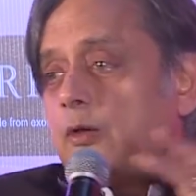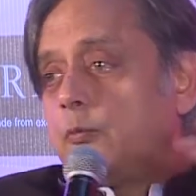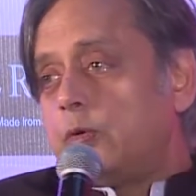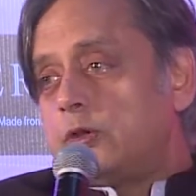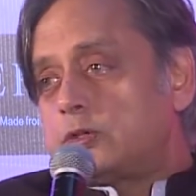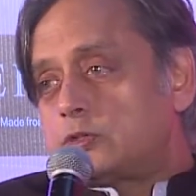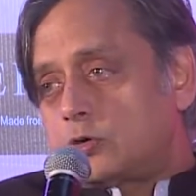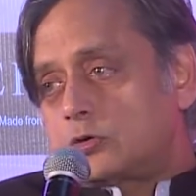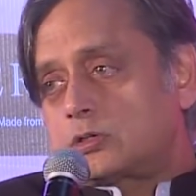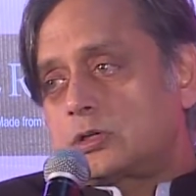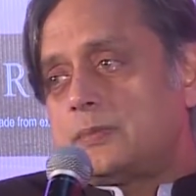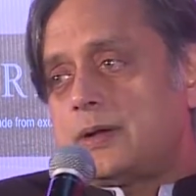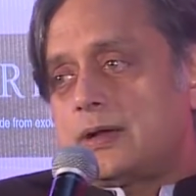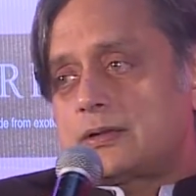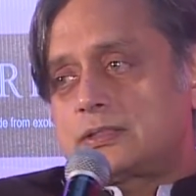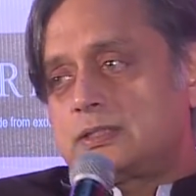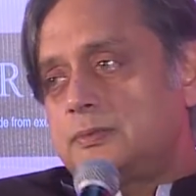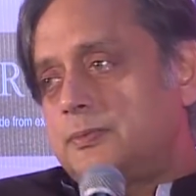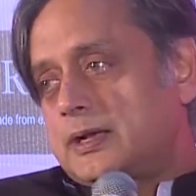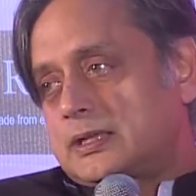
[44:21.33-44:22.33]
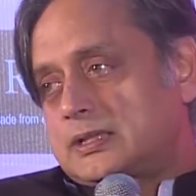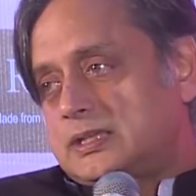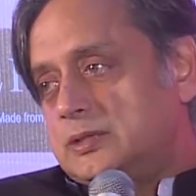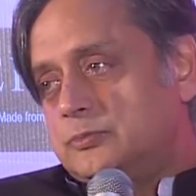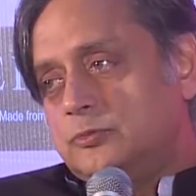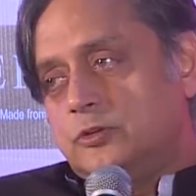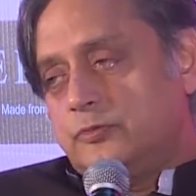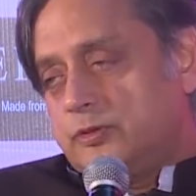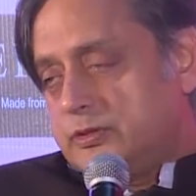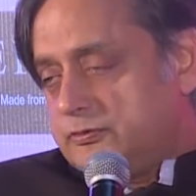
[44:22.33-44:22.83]
We talk about the Bhakti
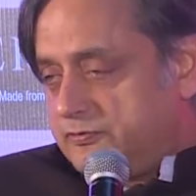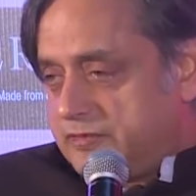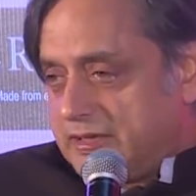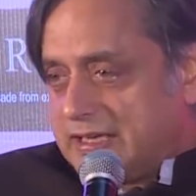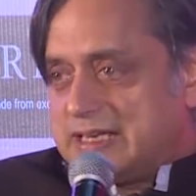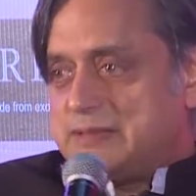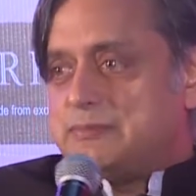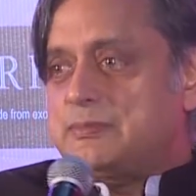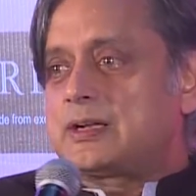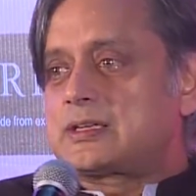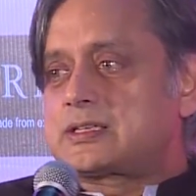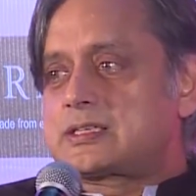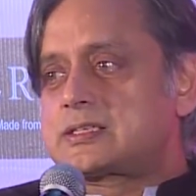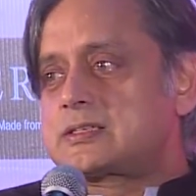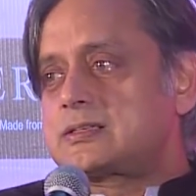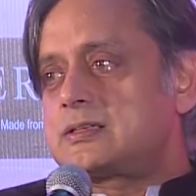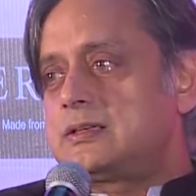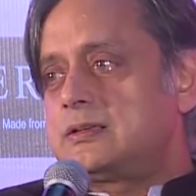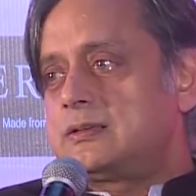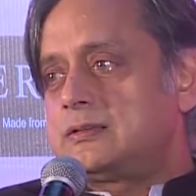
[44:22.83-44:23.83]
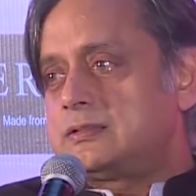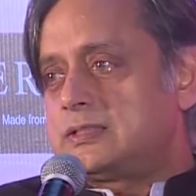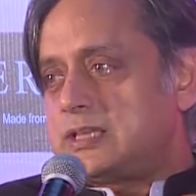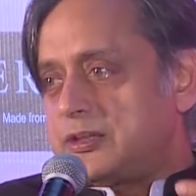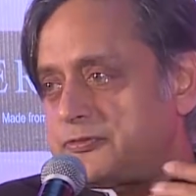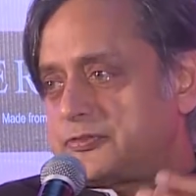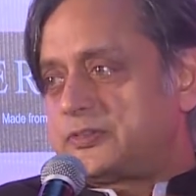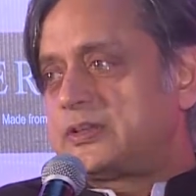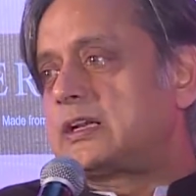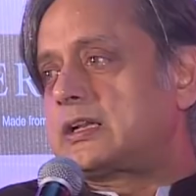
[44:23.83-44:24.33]
movement very much
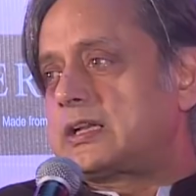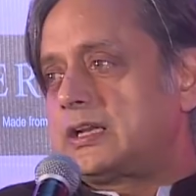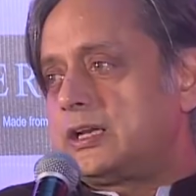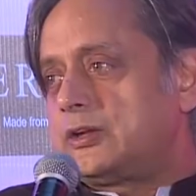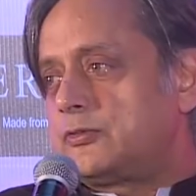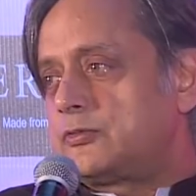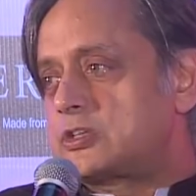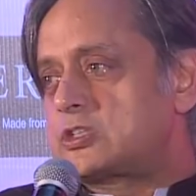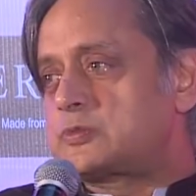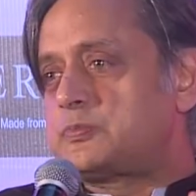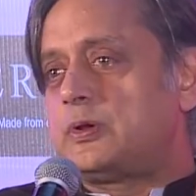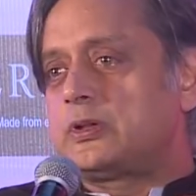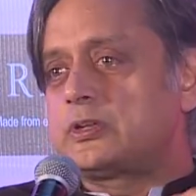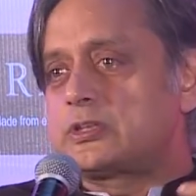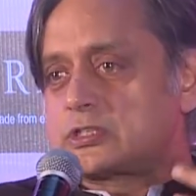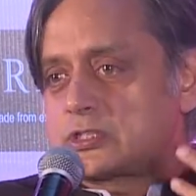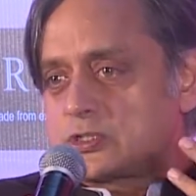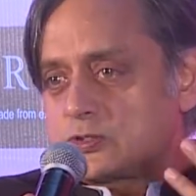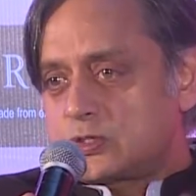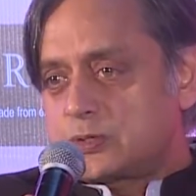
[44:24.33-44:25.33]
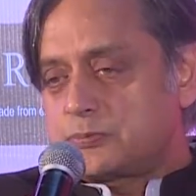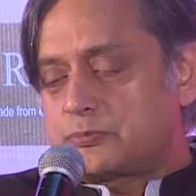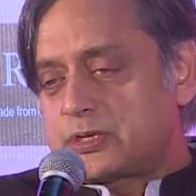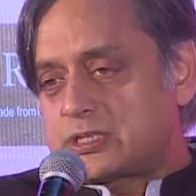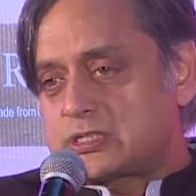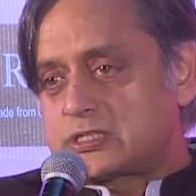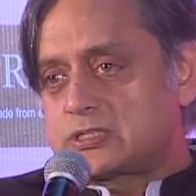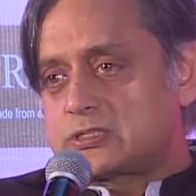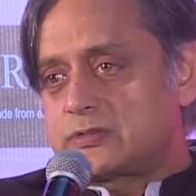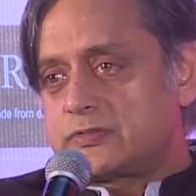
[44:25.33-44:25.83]
definitely in response to the
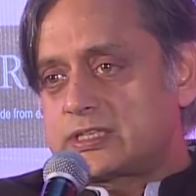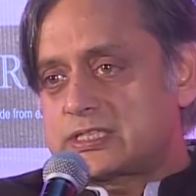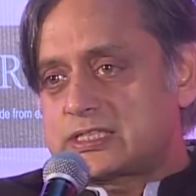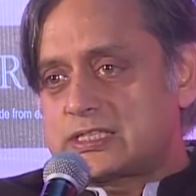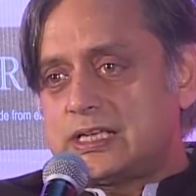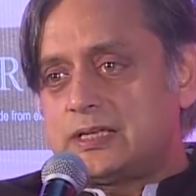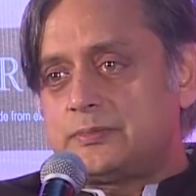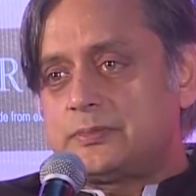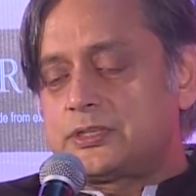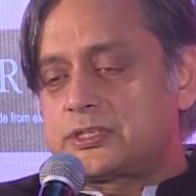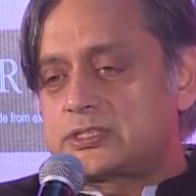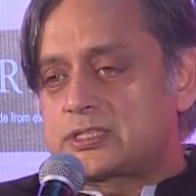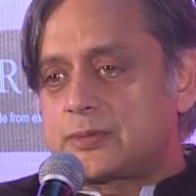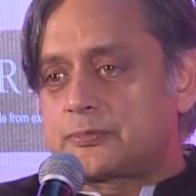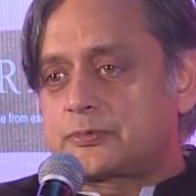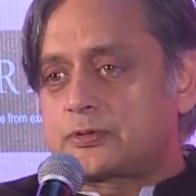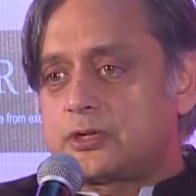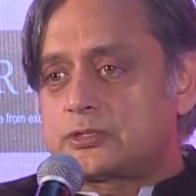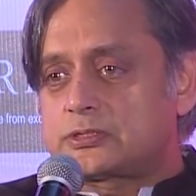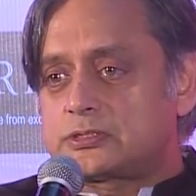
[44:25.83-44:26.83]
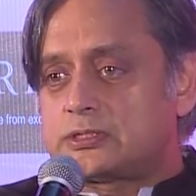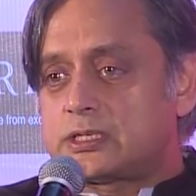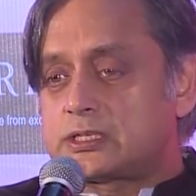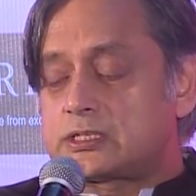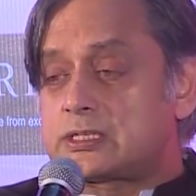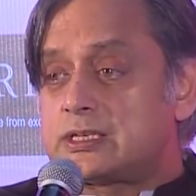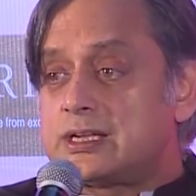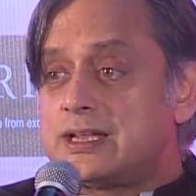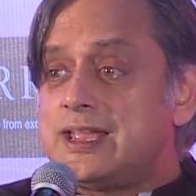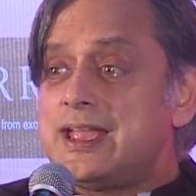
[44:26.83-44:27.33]
presence of Islam in the
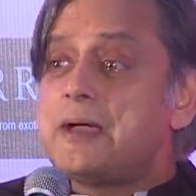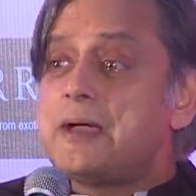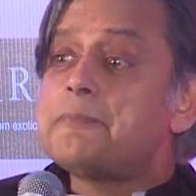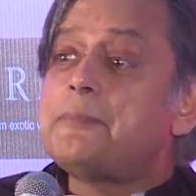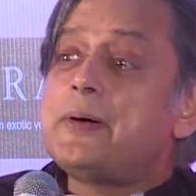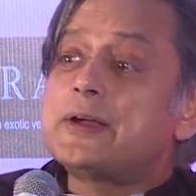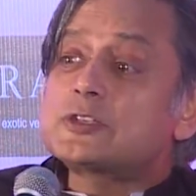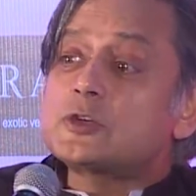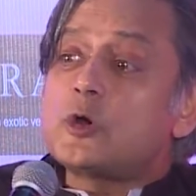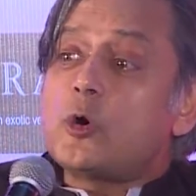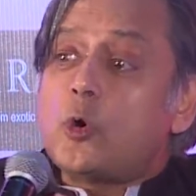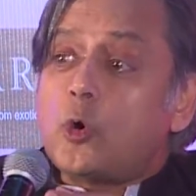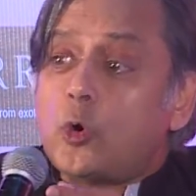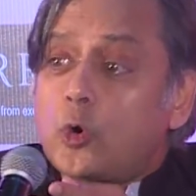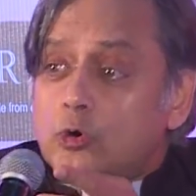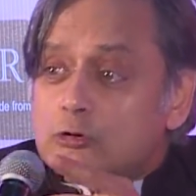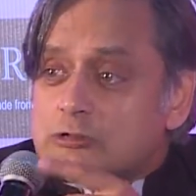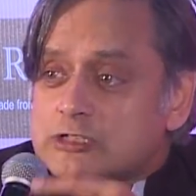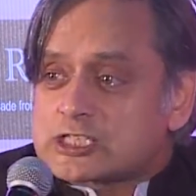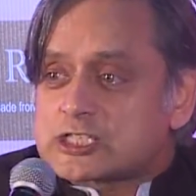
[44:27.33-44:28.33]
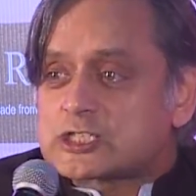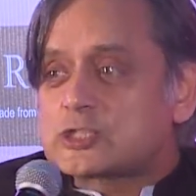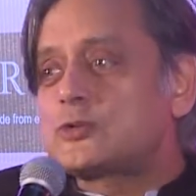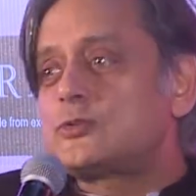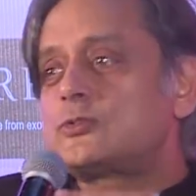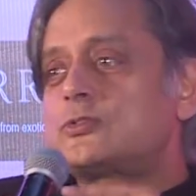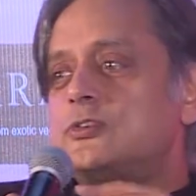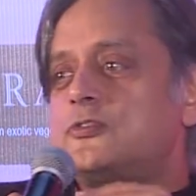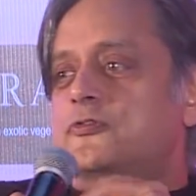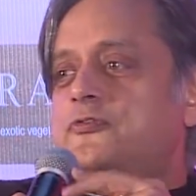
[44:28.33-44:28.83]
subcontinent, but also
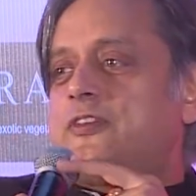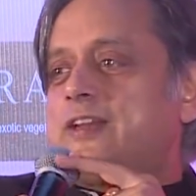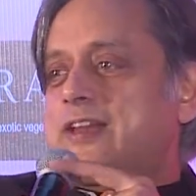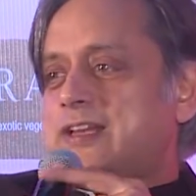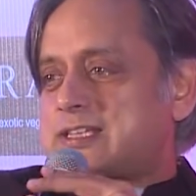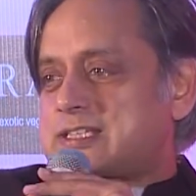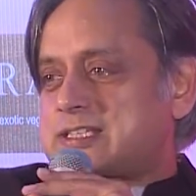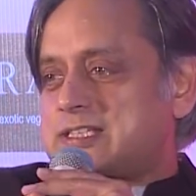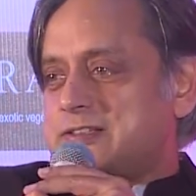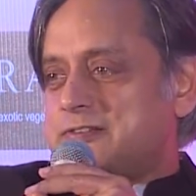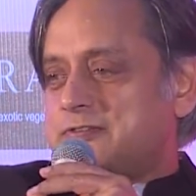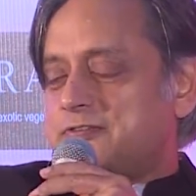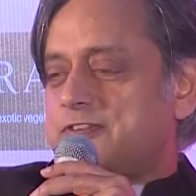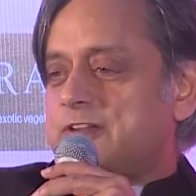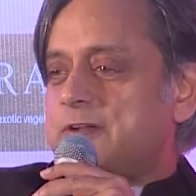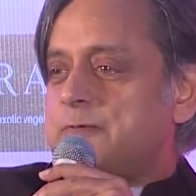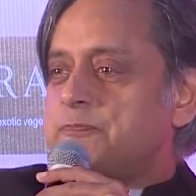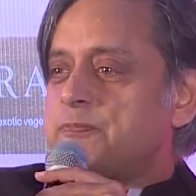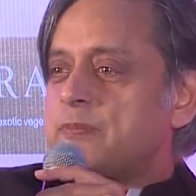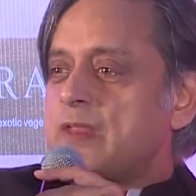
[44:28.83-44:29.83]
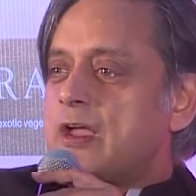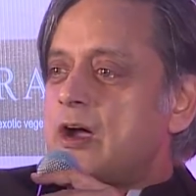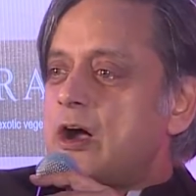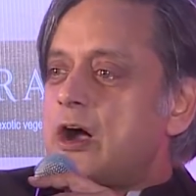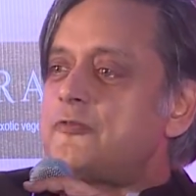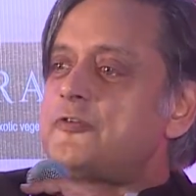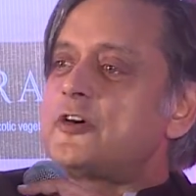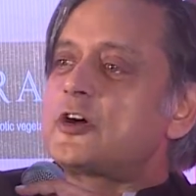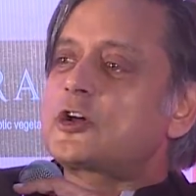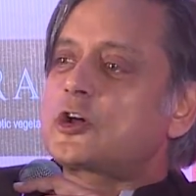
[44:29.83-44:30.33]
reflective
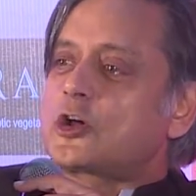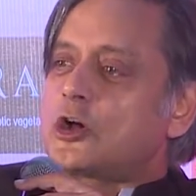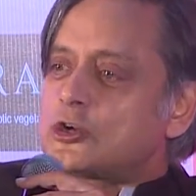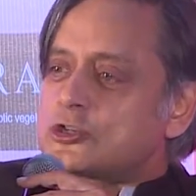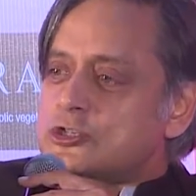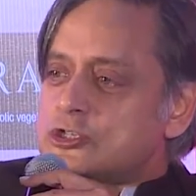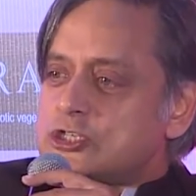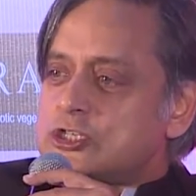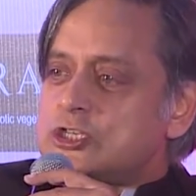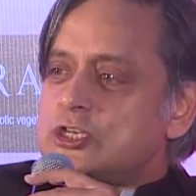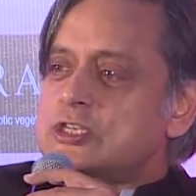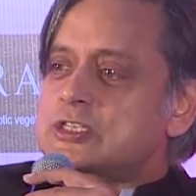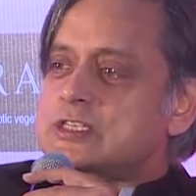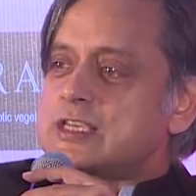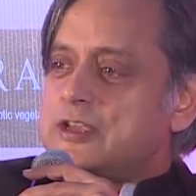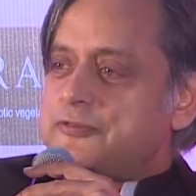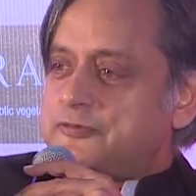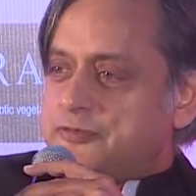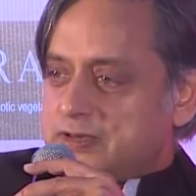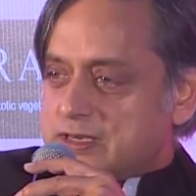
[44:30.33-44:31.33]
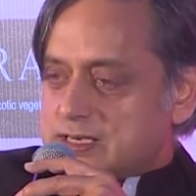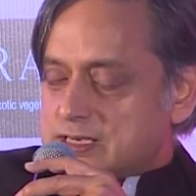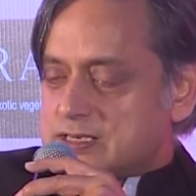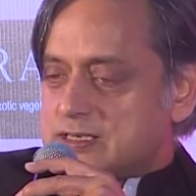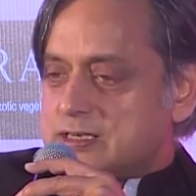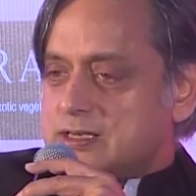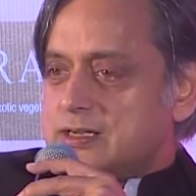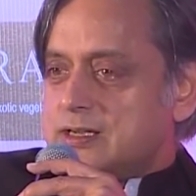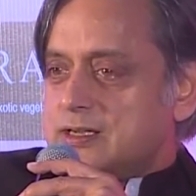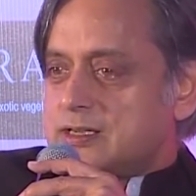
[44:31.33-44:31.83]
of a conscious effort,
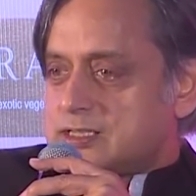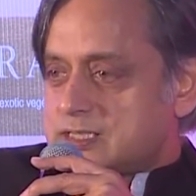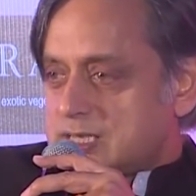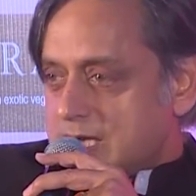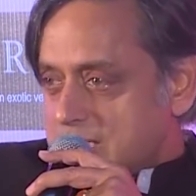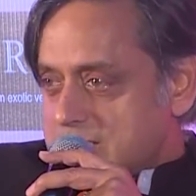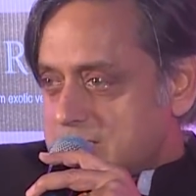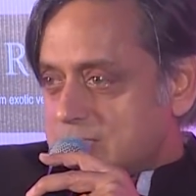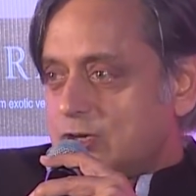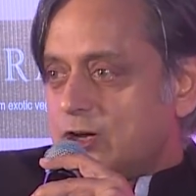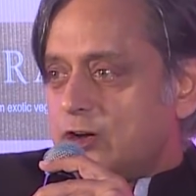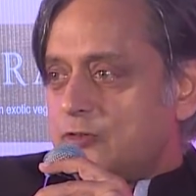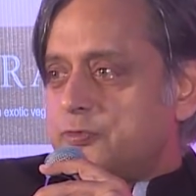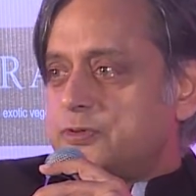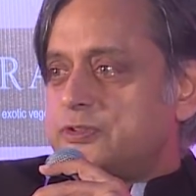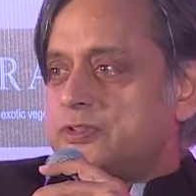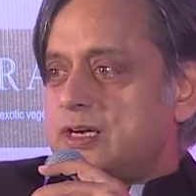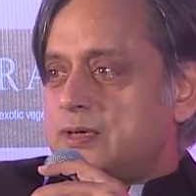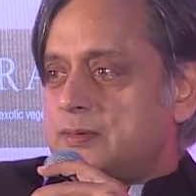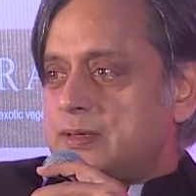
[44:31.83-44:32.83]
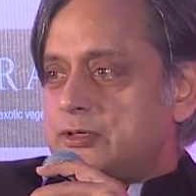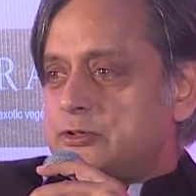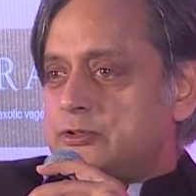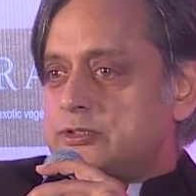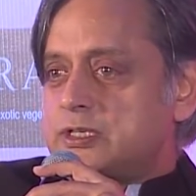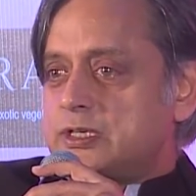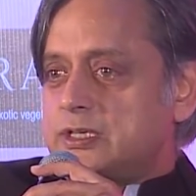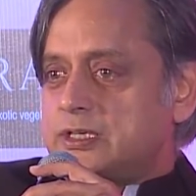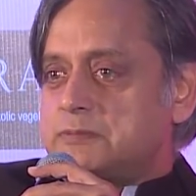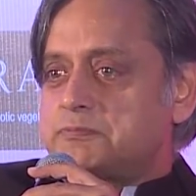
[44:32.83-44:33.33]
starting off with
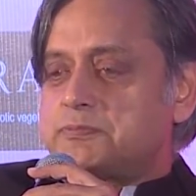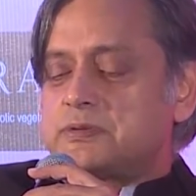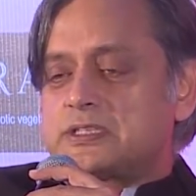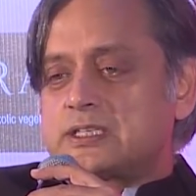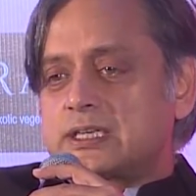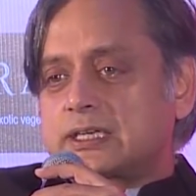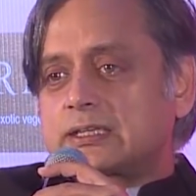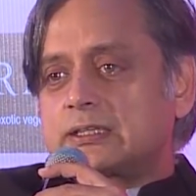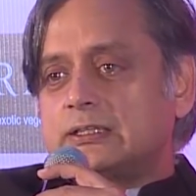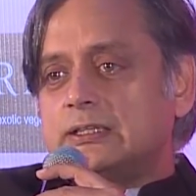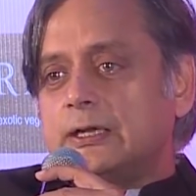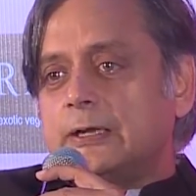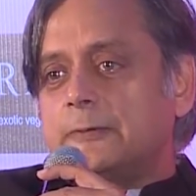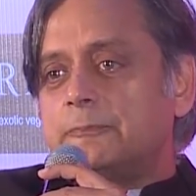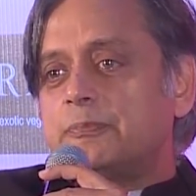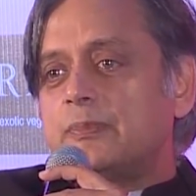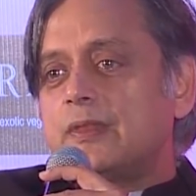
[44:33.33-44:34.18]
Ramanuja in particular,